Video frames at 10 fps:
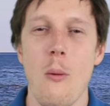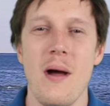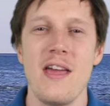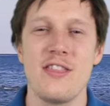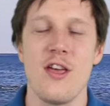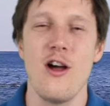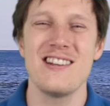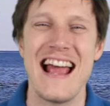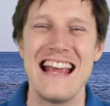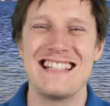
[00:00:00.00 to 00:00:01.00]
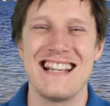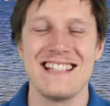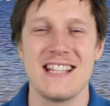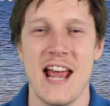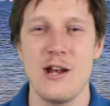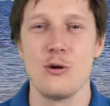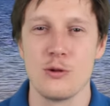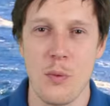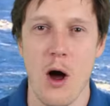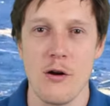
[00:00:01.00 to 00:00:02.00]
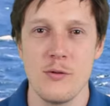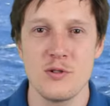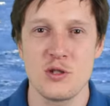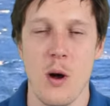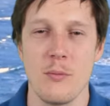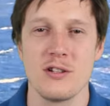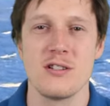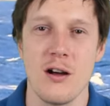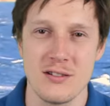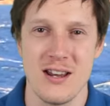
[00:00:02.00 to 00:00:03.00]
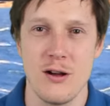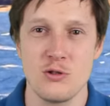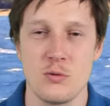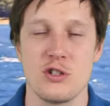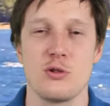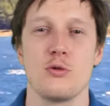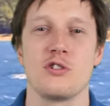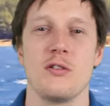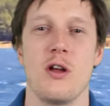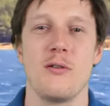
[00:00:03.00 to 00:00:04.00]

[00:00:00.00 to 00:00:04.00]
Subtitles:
On May 3rd, 1810, Lord Byron swam the Dardenelles, which is also